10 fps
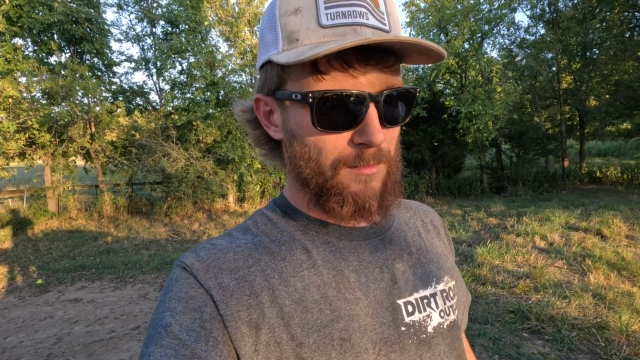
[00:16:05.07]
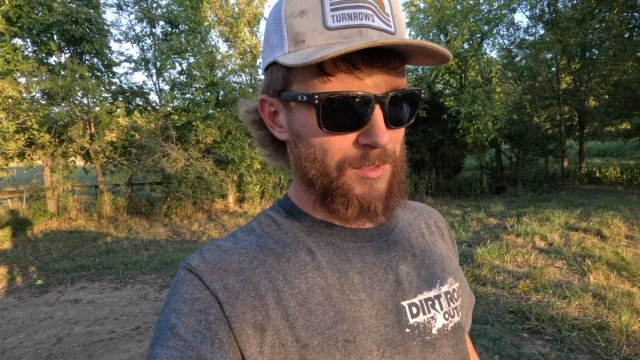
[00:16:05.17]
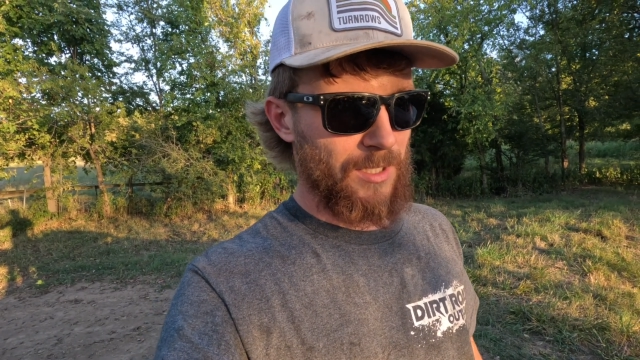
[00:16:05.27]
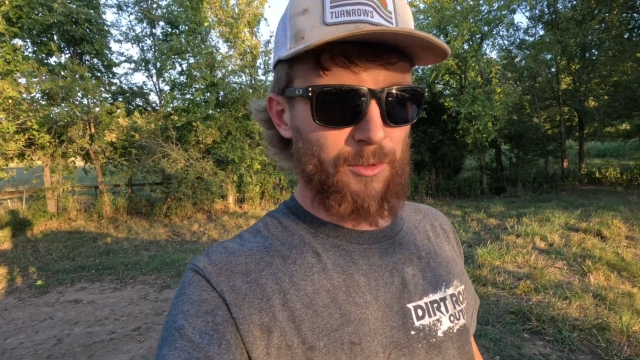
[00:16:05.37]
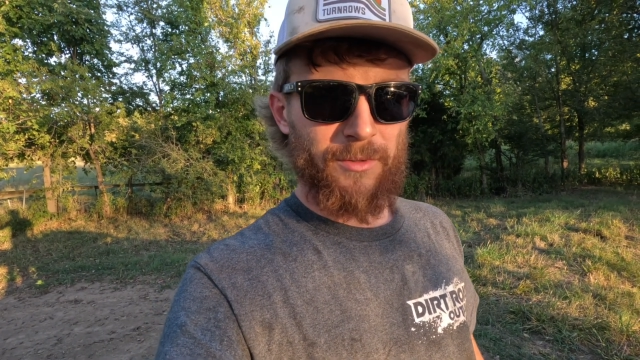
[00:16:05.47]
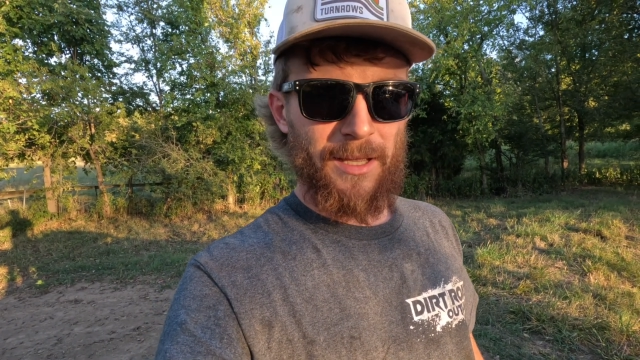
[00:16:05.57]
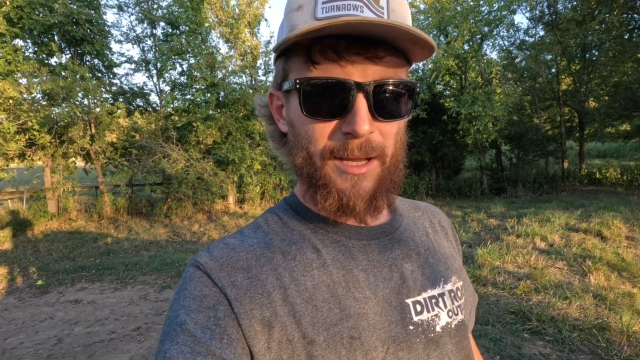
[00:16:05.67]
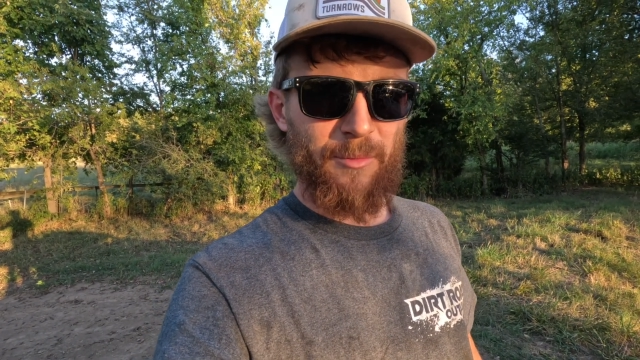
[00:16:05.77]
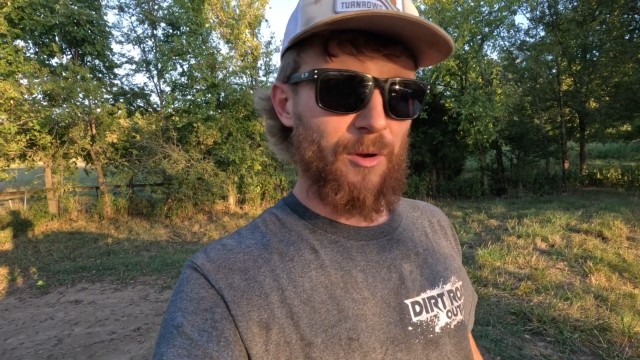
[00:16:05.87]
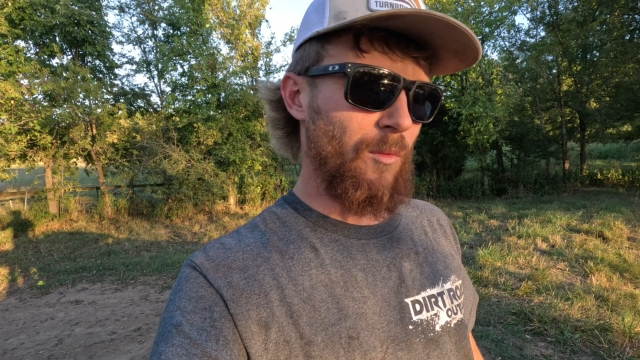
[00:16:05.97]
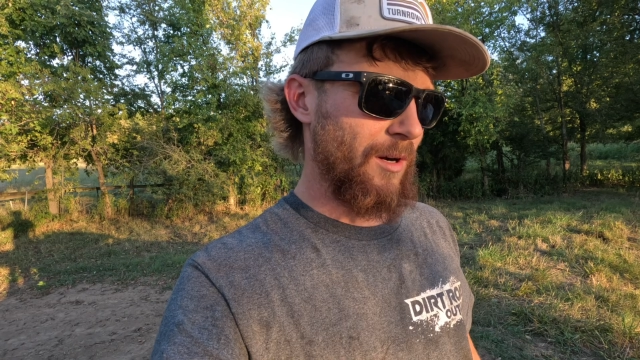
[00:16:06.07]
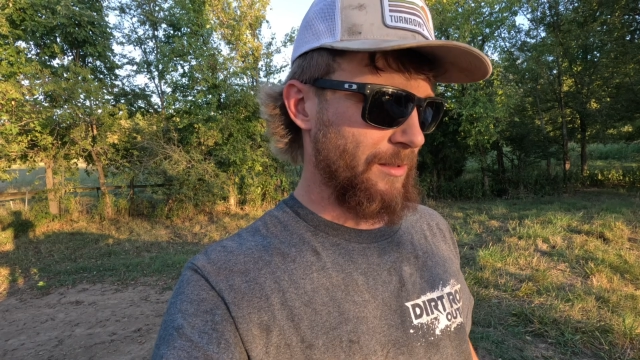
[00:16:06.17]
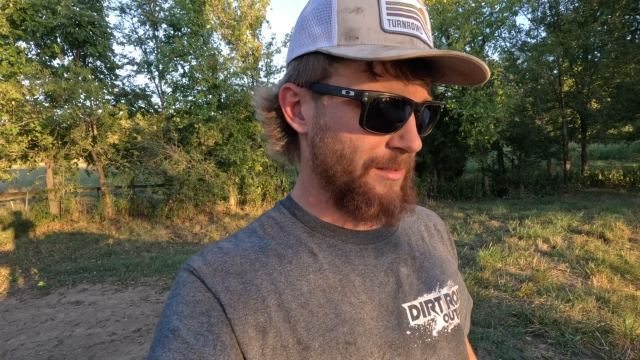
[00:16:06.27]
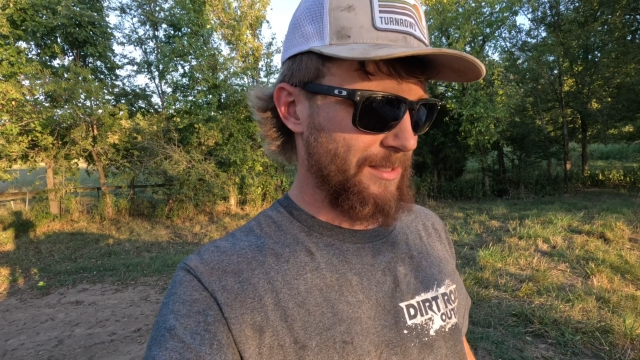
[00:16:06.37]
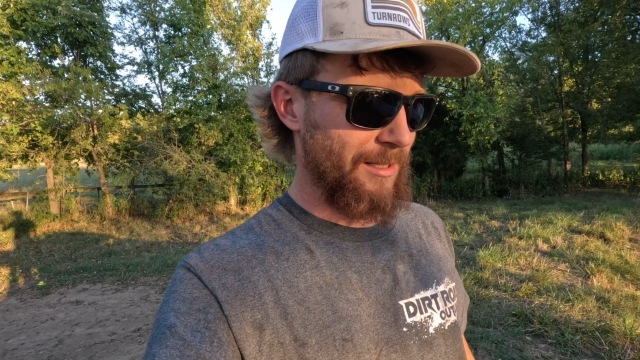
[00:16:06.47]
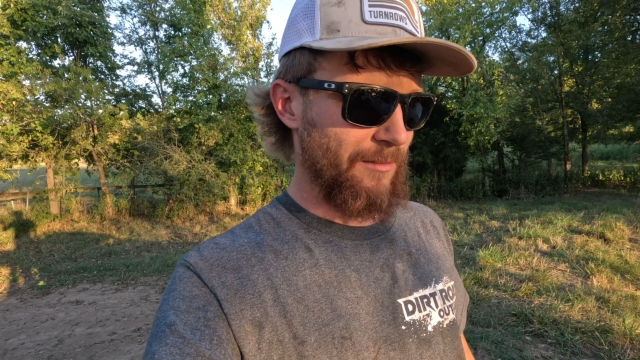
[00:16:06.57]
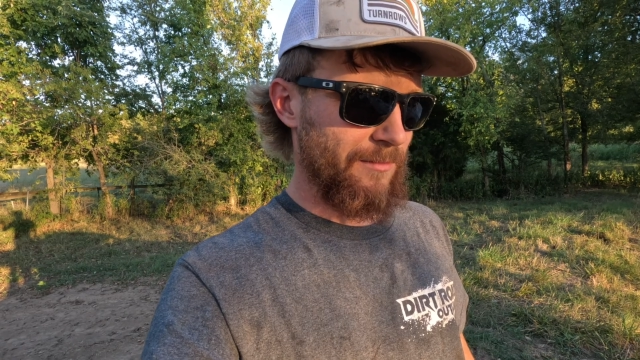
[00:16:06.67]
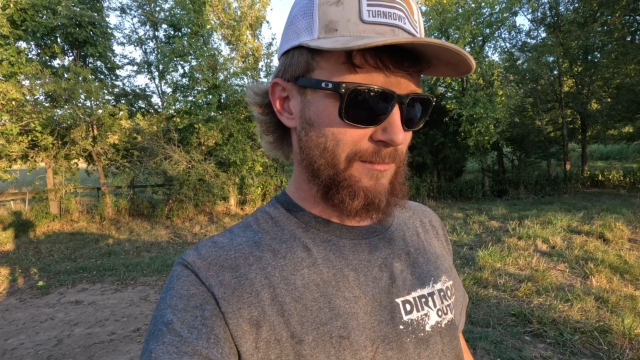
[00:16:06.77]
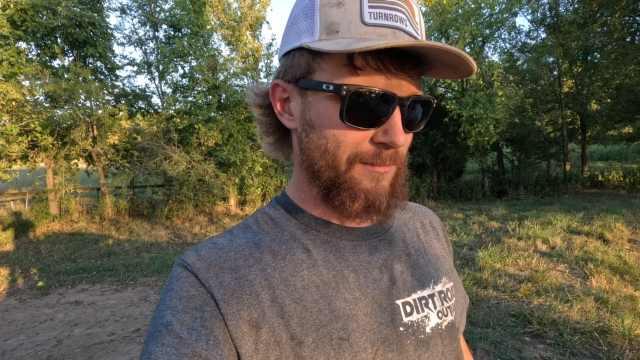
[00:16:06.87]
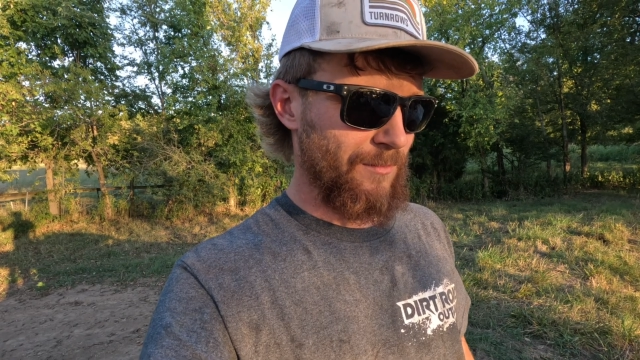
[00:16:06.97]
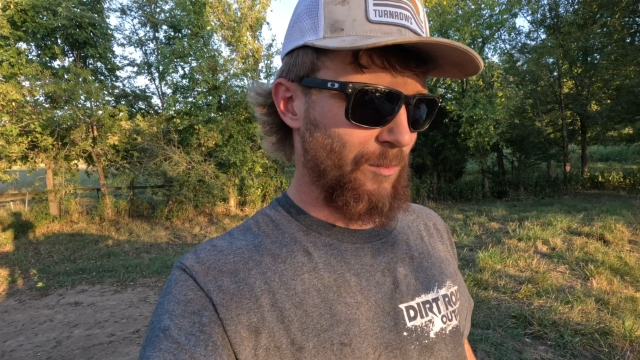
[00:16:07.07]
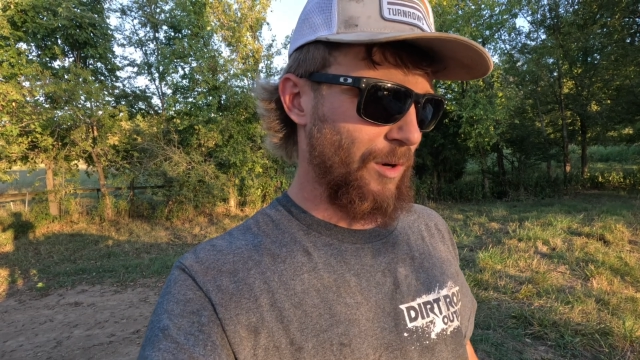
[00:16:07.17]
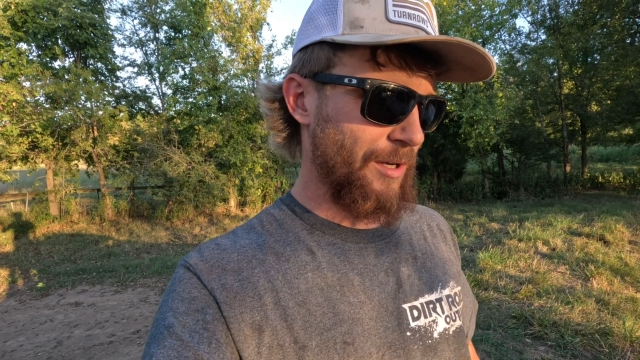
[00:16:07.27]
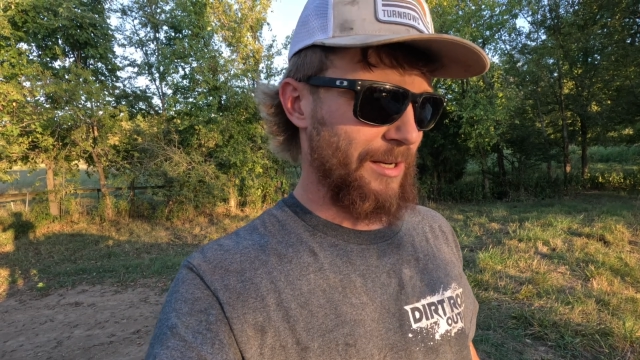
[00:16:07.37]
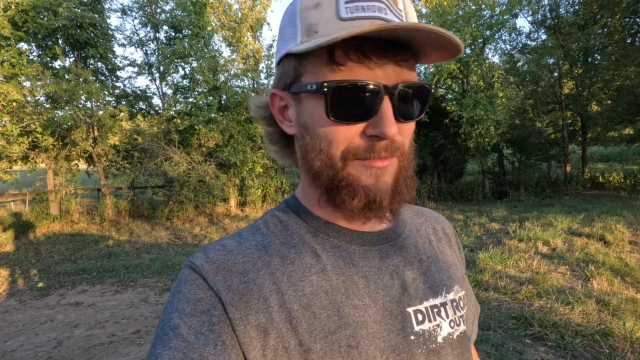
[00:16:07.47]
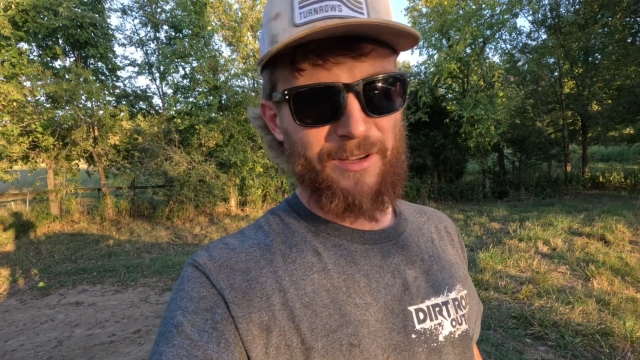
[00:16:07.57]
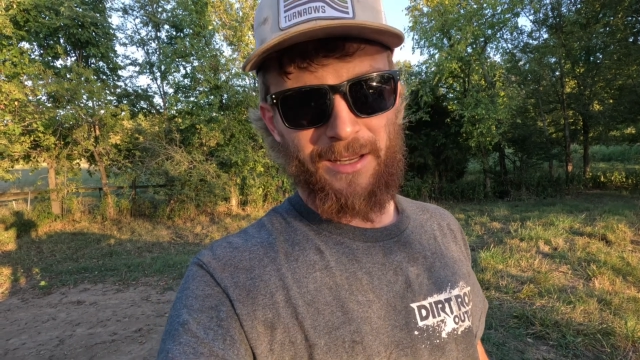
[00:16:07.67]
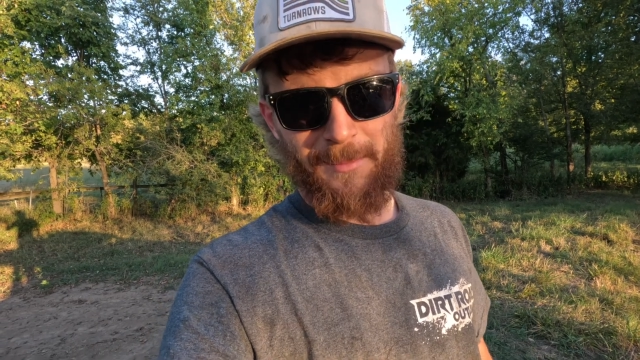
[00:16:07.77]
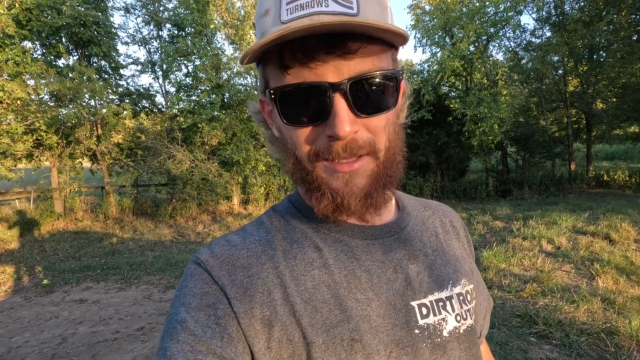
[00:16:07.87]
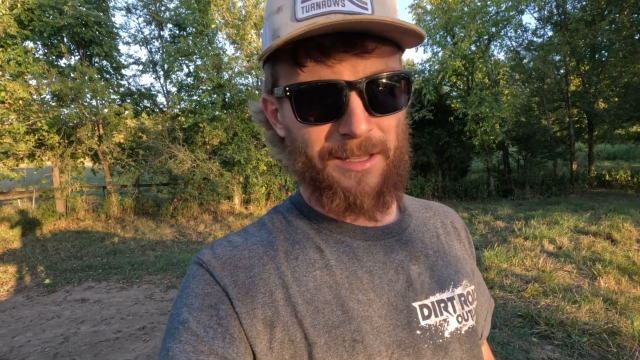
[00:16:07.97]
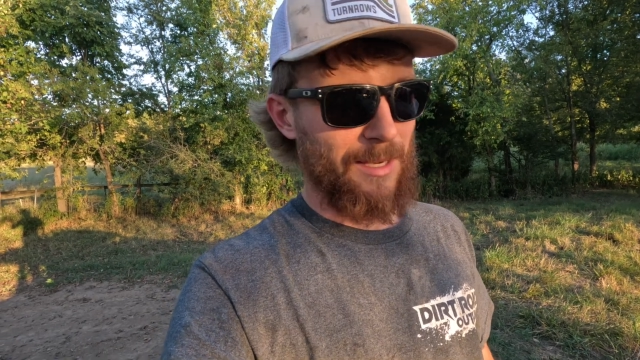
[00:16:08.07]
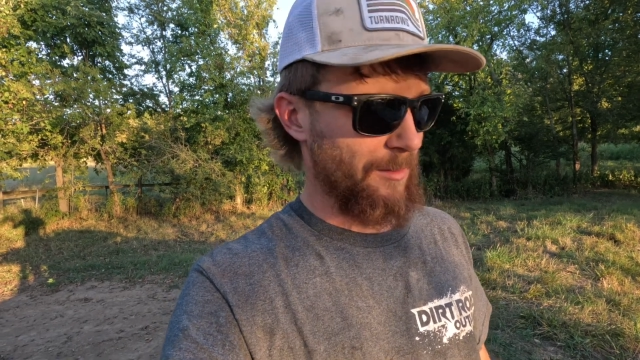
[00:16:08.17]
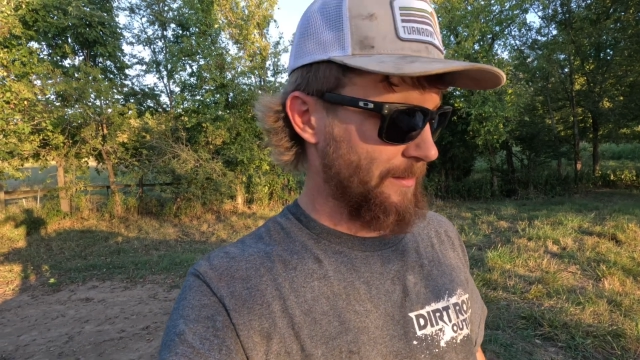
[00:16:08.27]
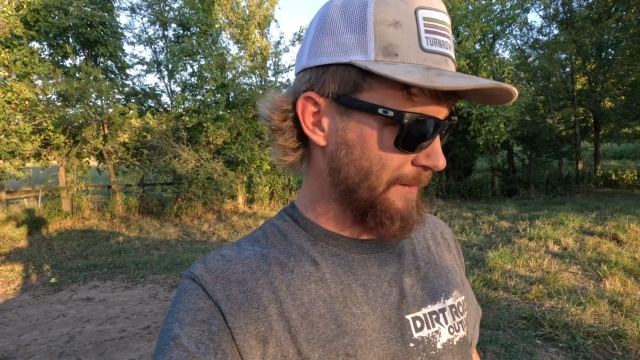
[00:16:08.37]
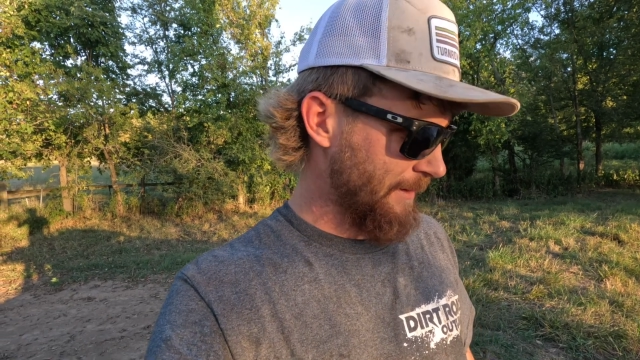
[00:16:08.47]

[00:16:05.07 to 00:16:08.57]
just hold the camera and work instead of working and forgetting about the camera.